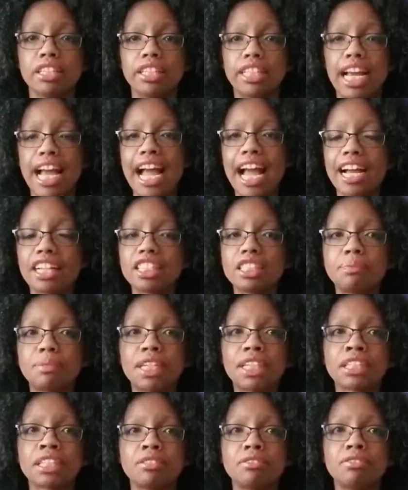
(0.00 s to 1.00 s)
the
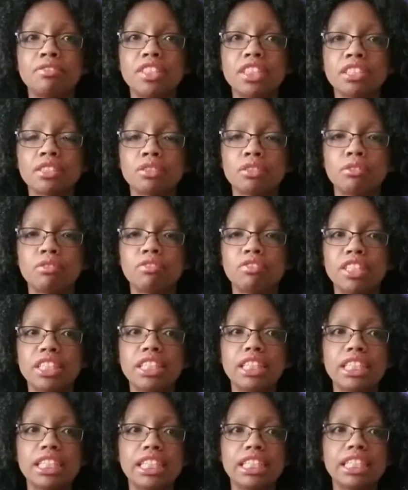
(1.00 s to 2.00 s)
aspects of physical
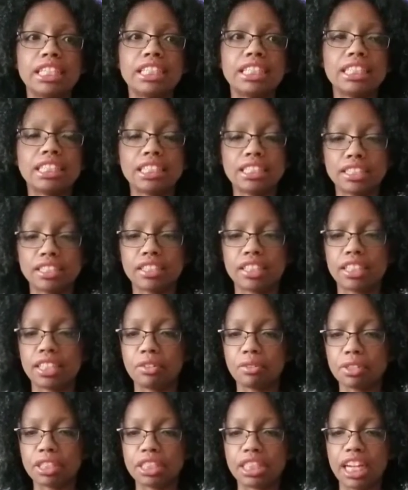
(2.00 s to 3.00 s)
fitness,
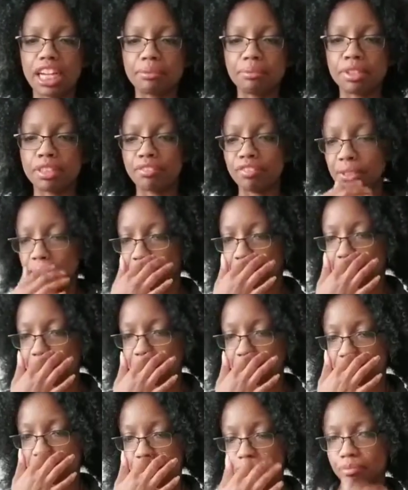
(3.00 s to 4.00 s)
those types of
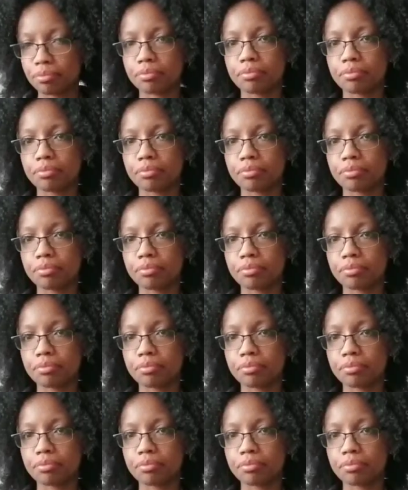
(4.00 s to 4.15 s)
things.